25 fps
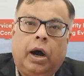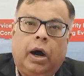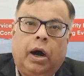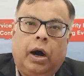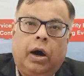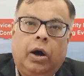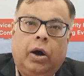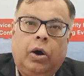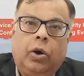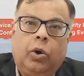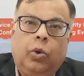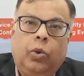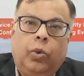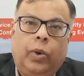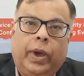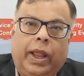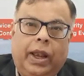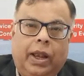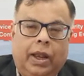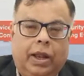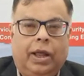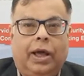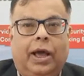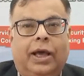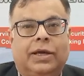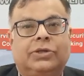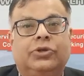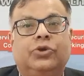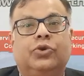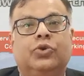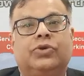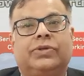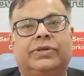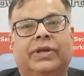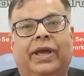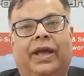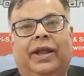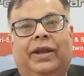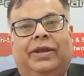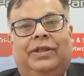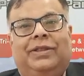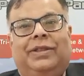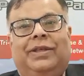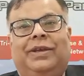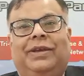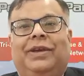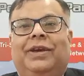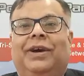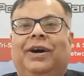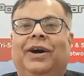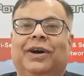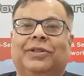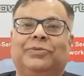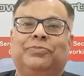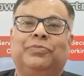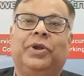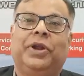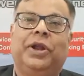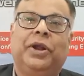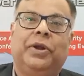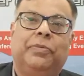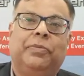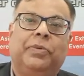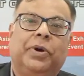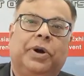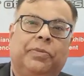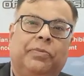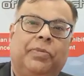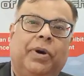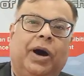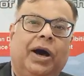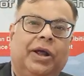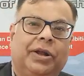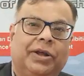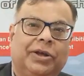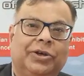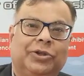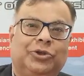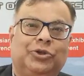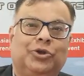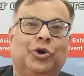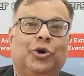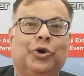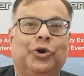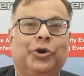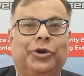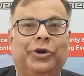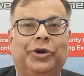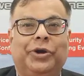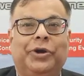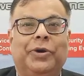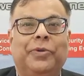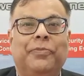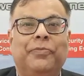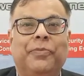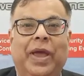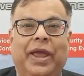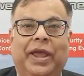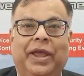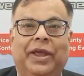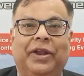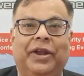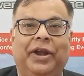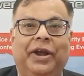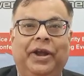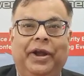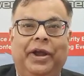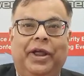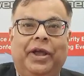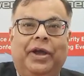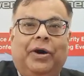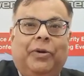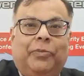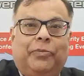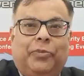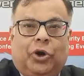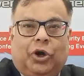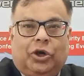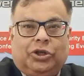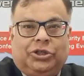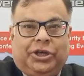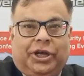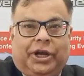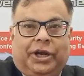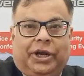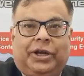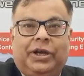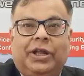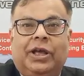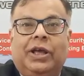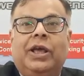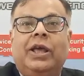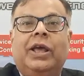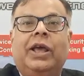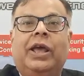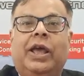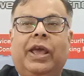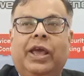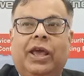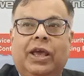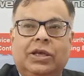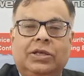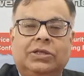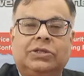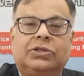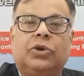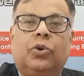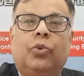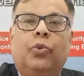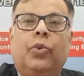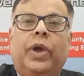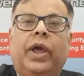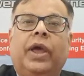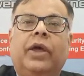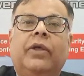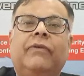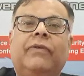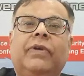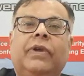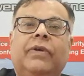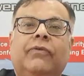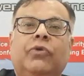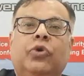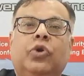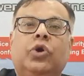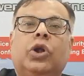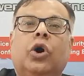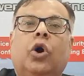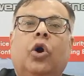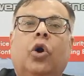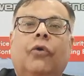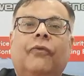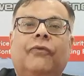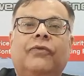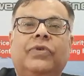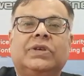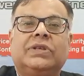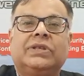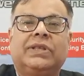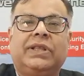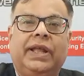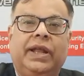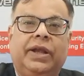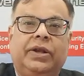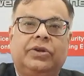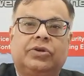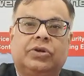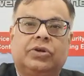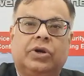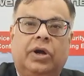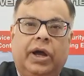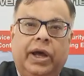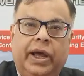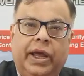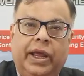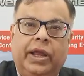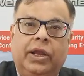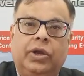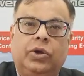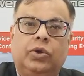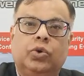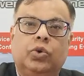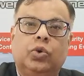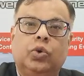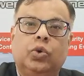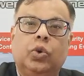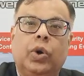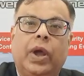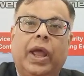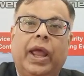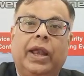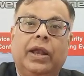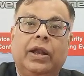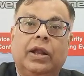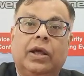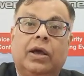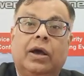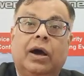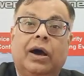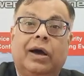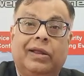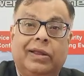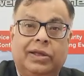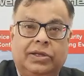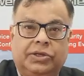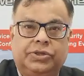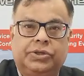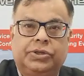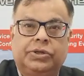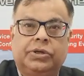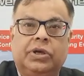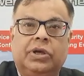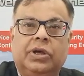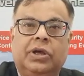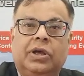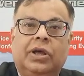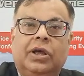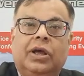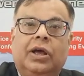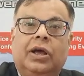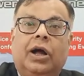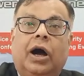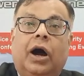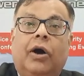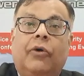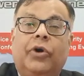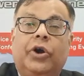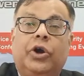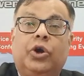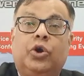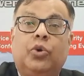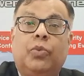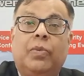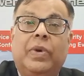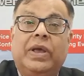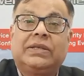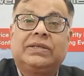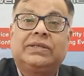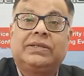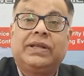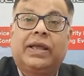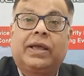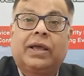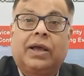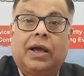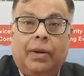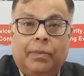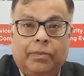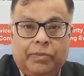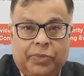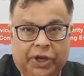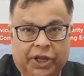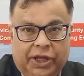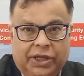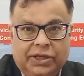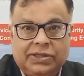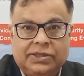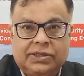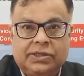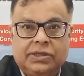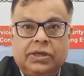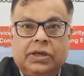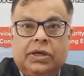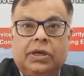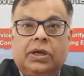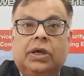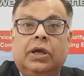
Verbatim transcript: Oh, well, as you said, the Atmanirbhar Bharat or Make in India project yeah. is where we obviously try to encourage our domestic companies